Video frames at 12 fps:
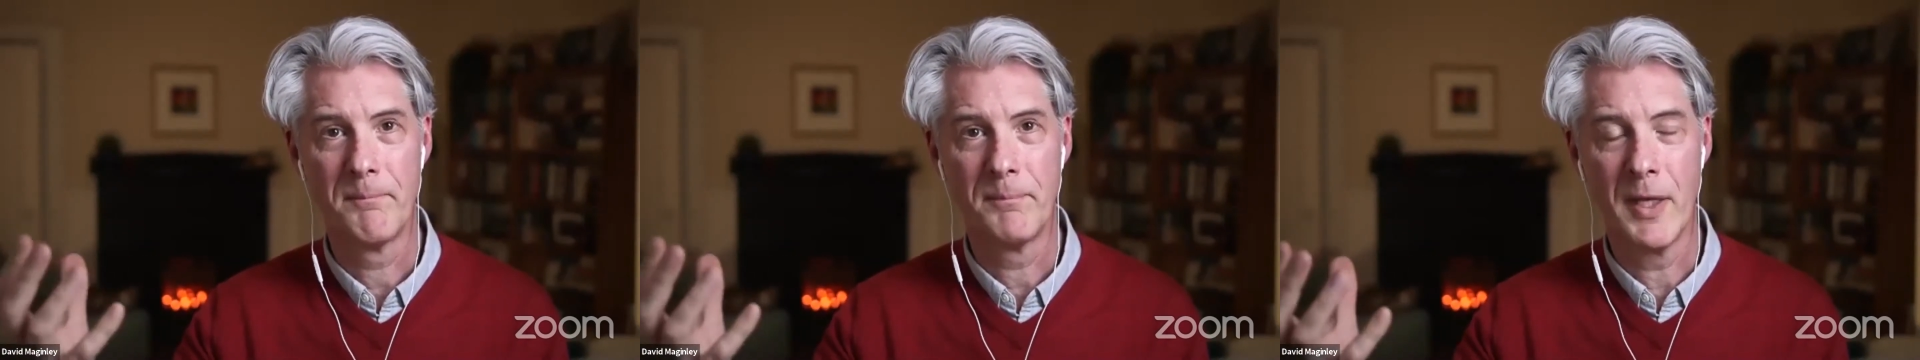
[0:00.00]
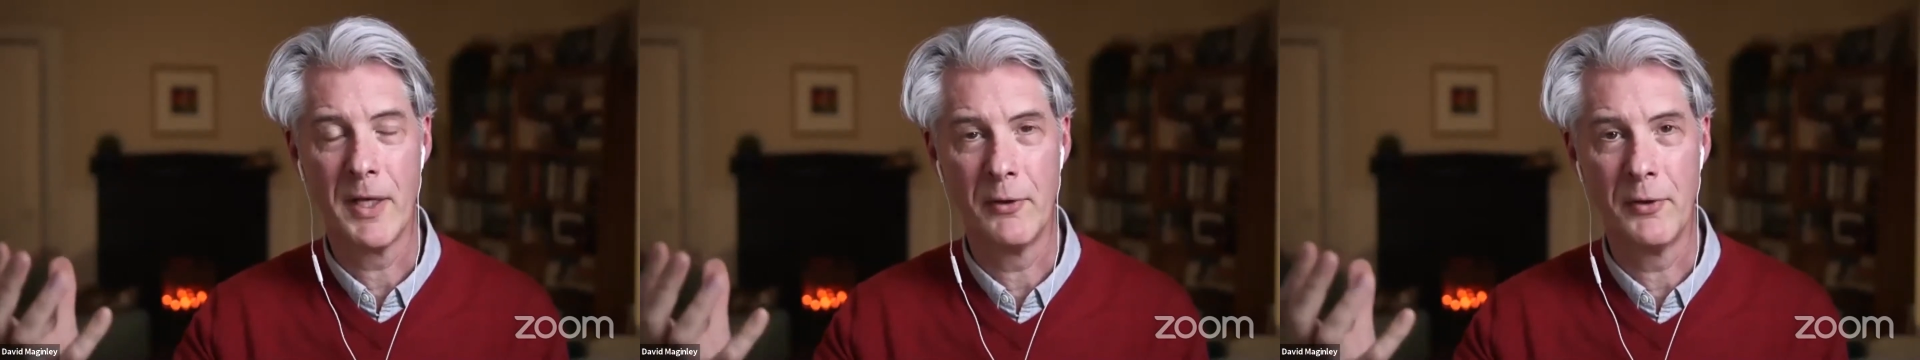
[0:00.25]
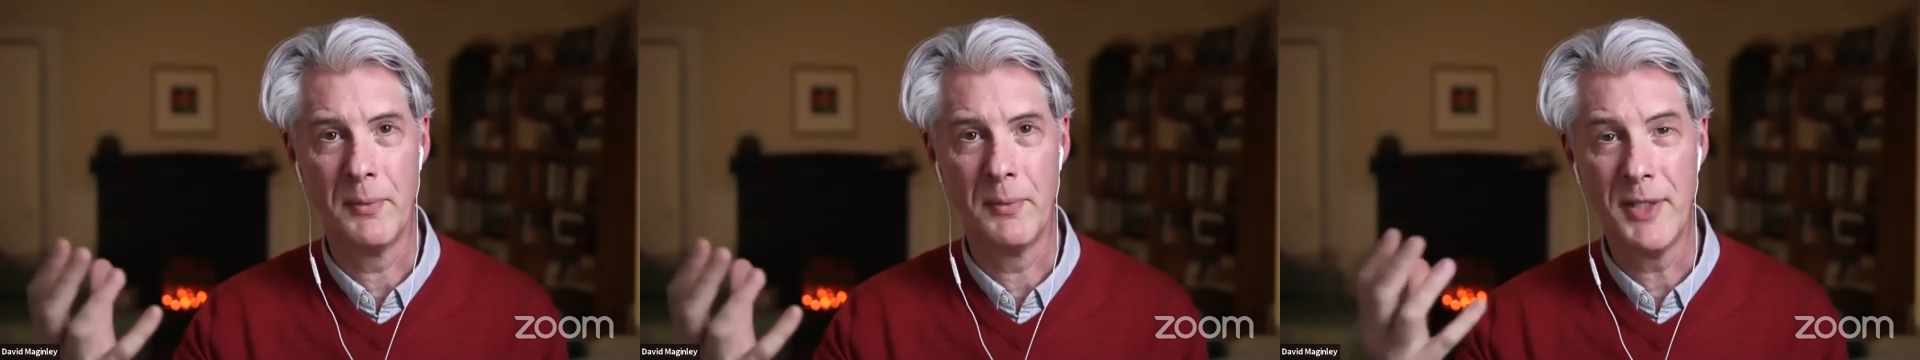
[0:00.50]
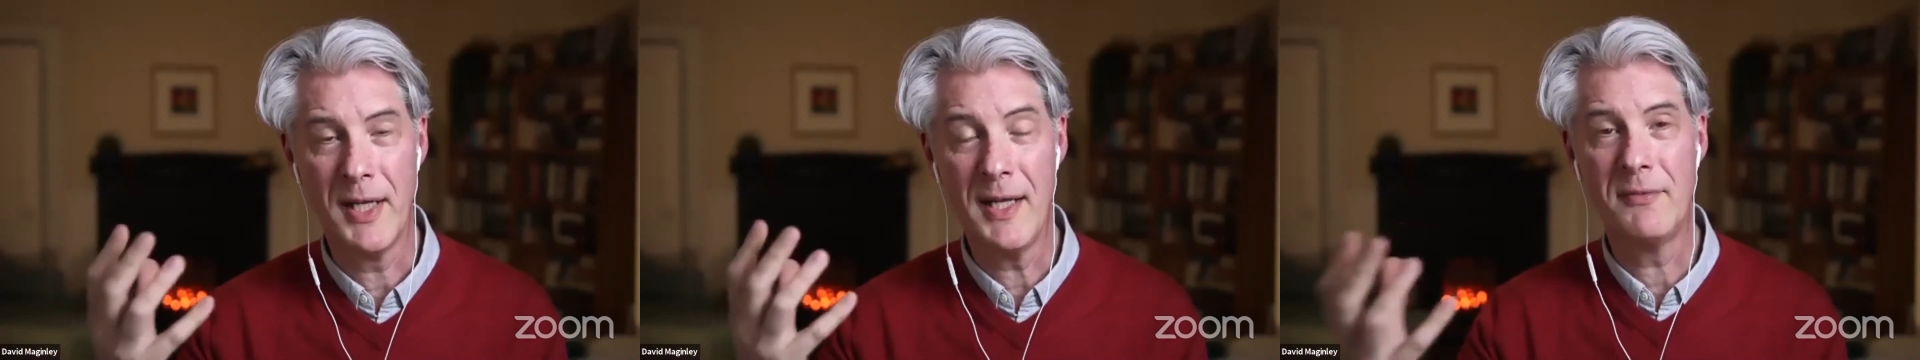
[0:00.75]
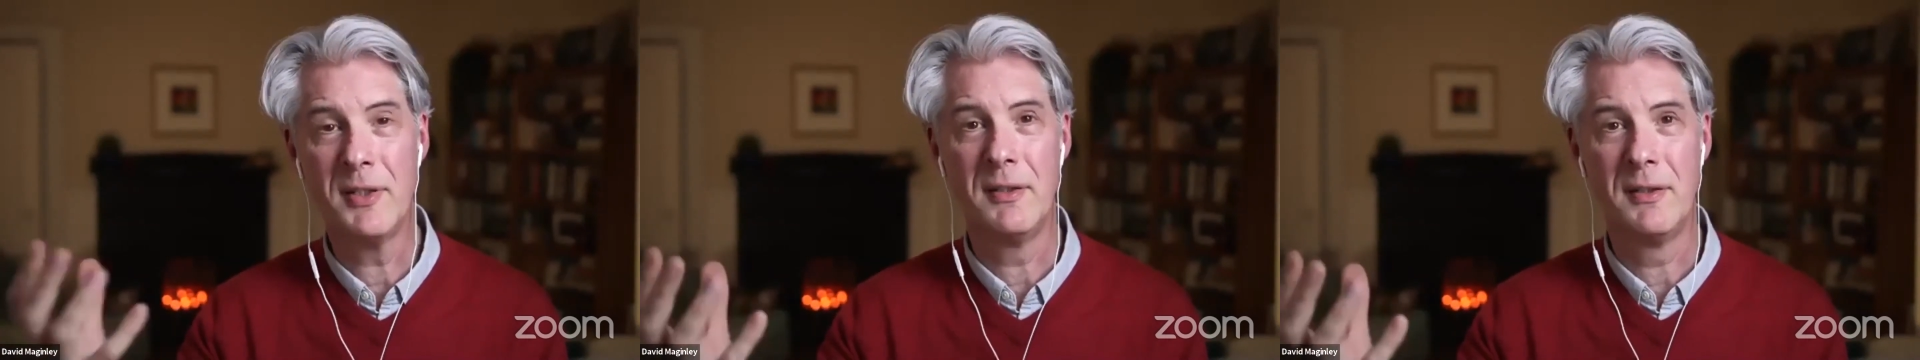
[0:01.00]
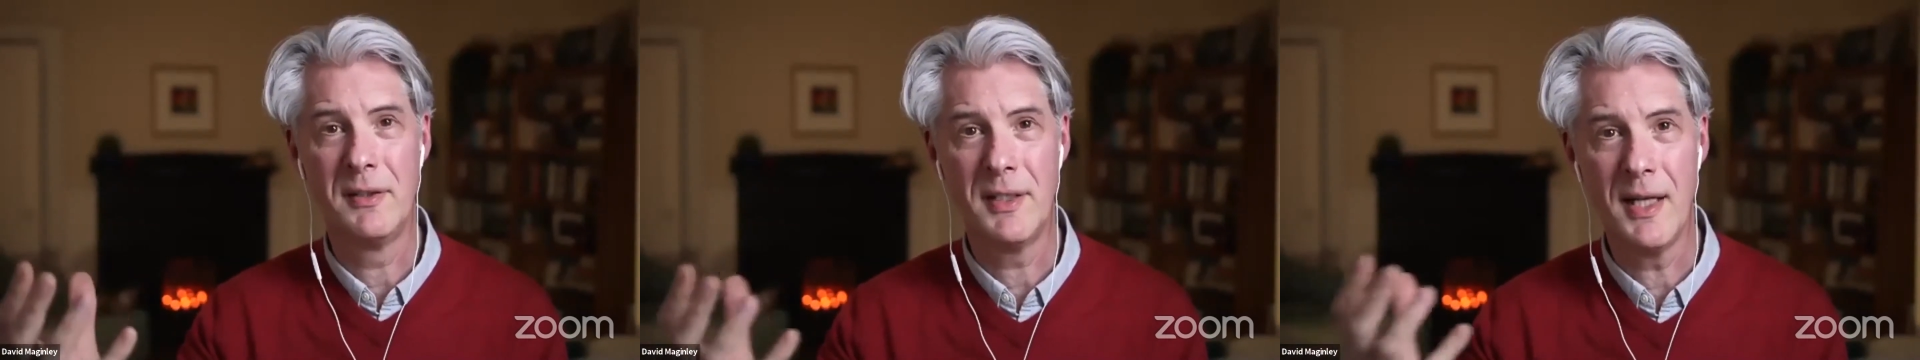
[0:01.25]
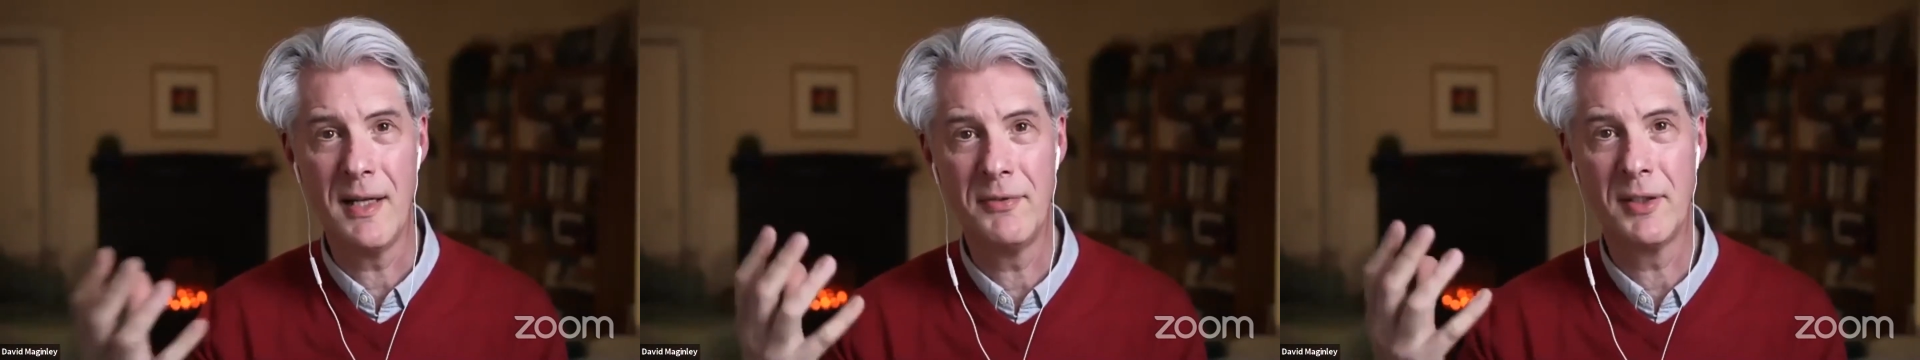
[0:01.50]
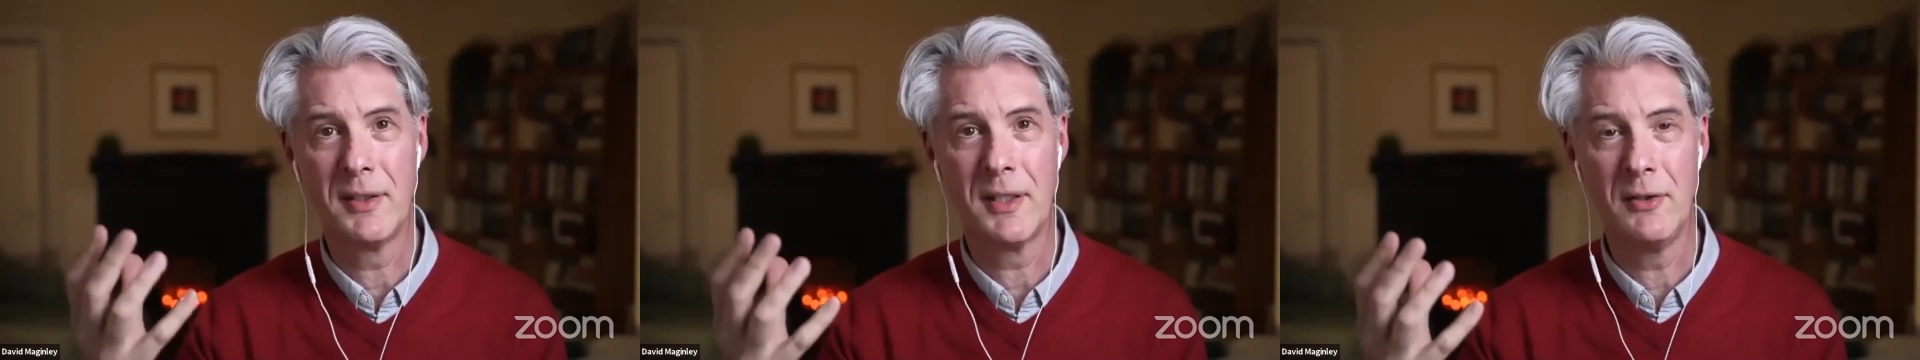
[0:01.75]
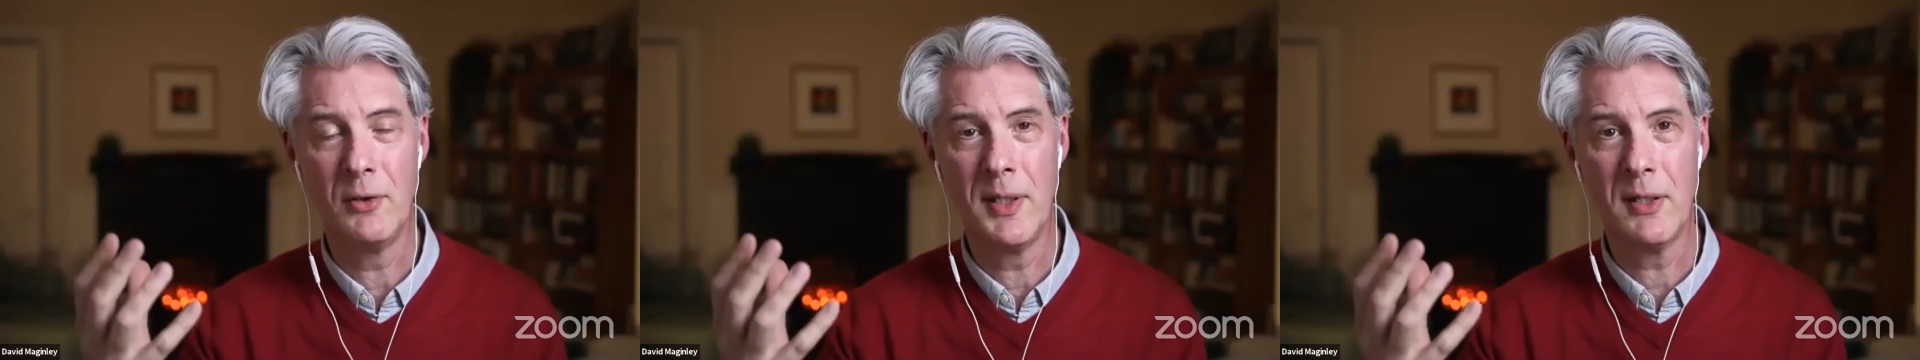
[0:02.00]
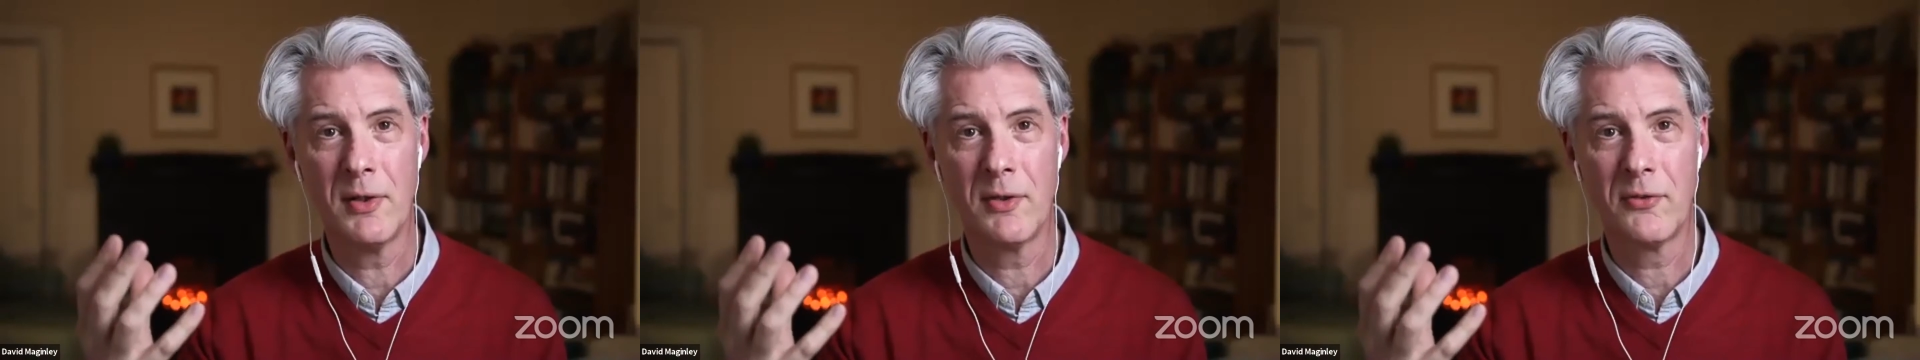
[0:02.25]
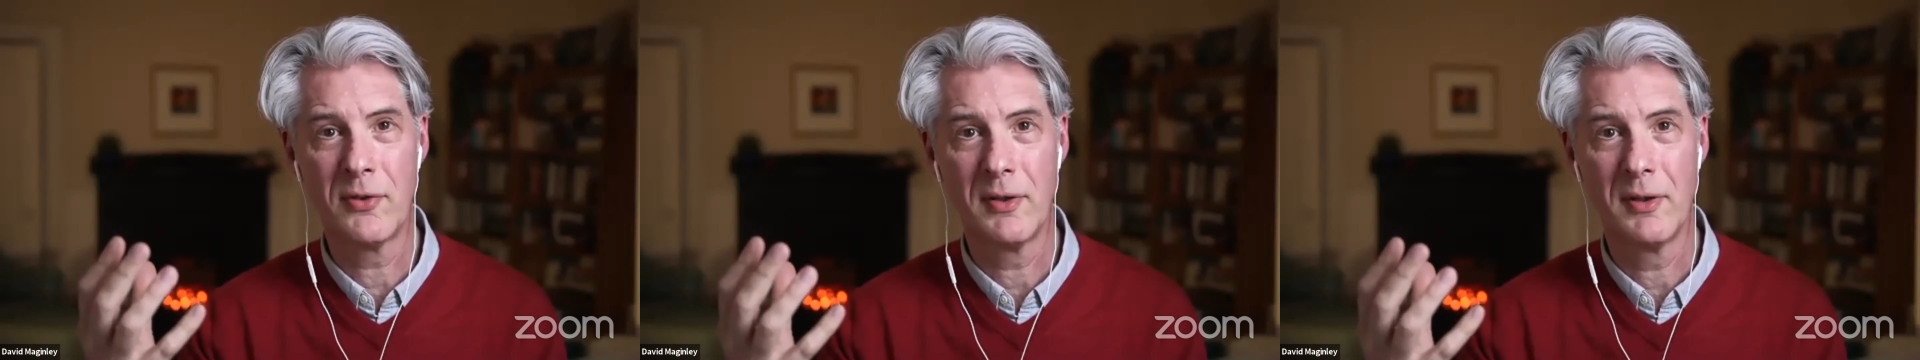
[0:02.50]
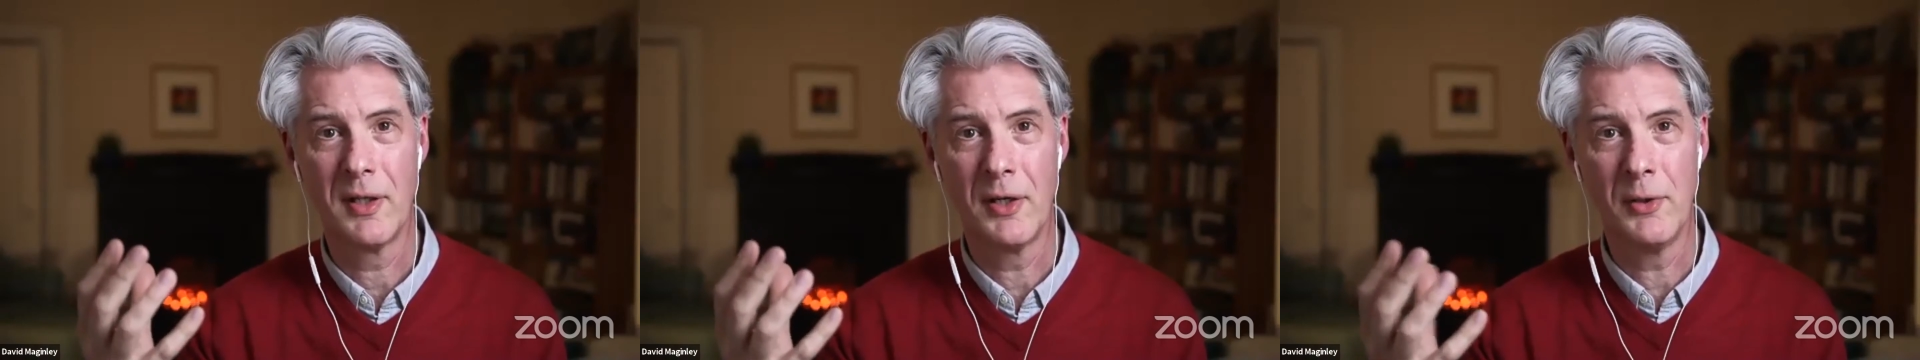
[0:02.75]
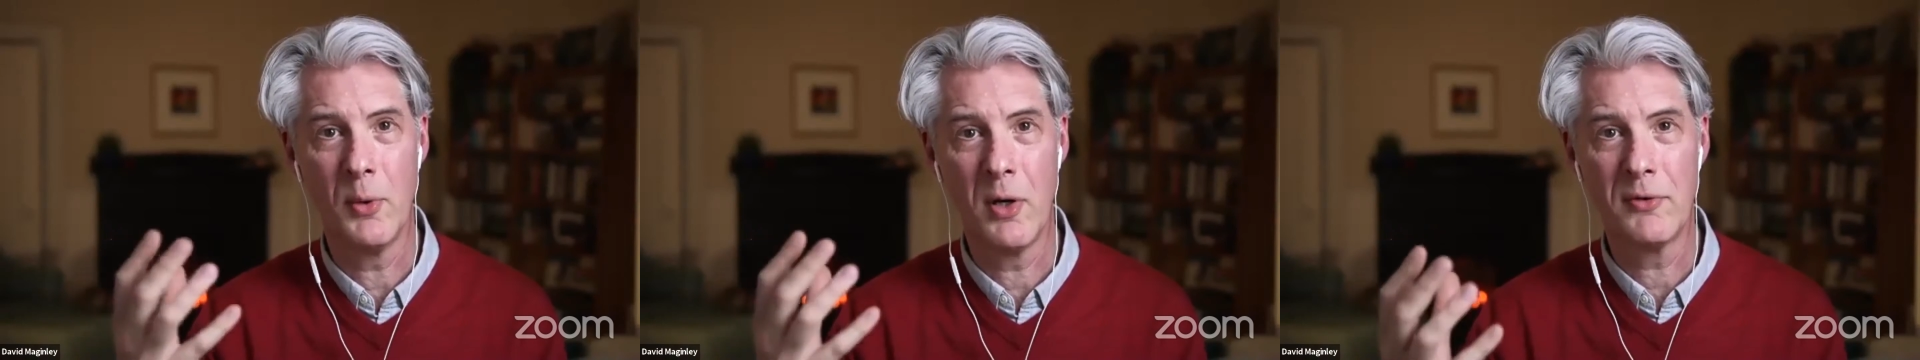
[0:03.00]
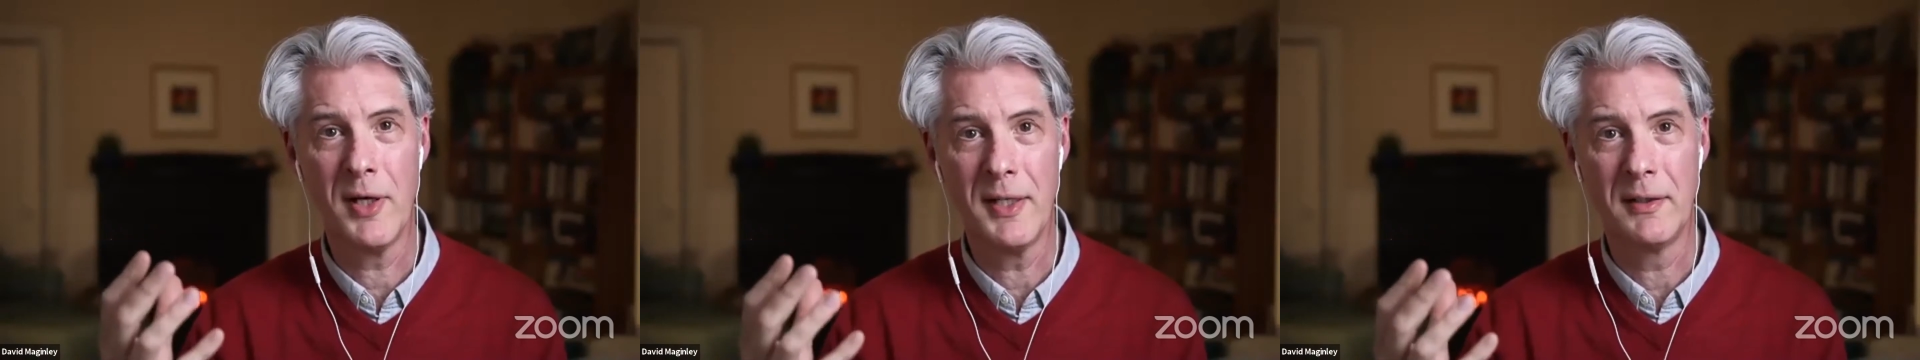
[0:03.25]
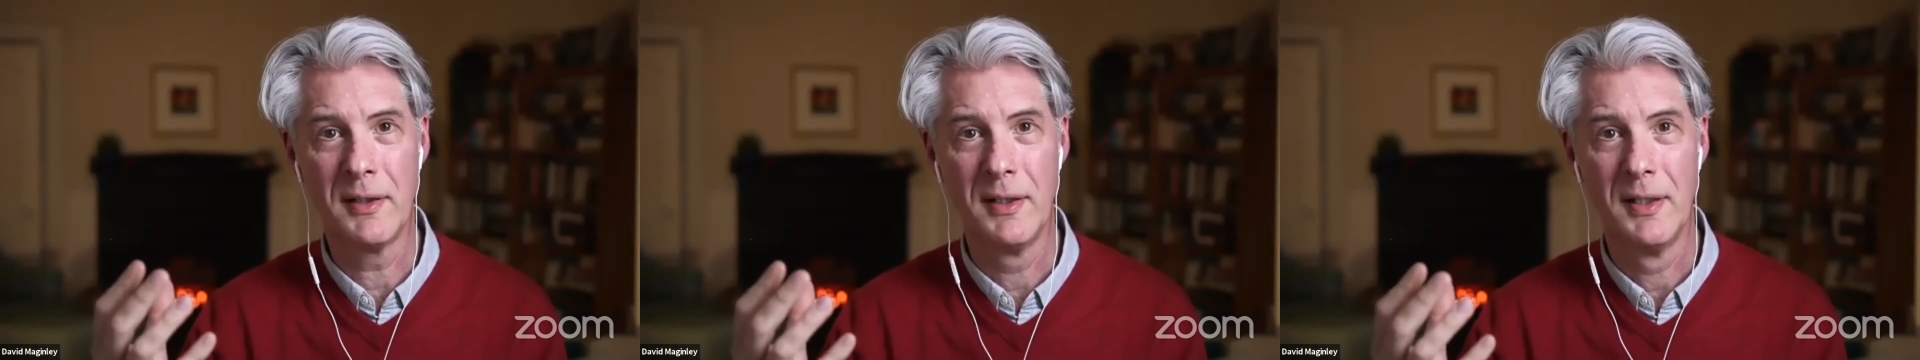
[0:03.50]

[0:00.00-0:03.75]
And I heard them, "David, David, can you hear us? Are you all right?"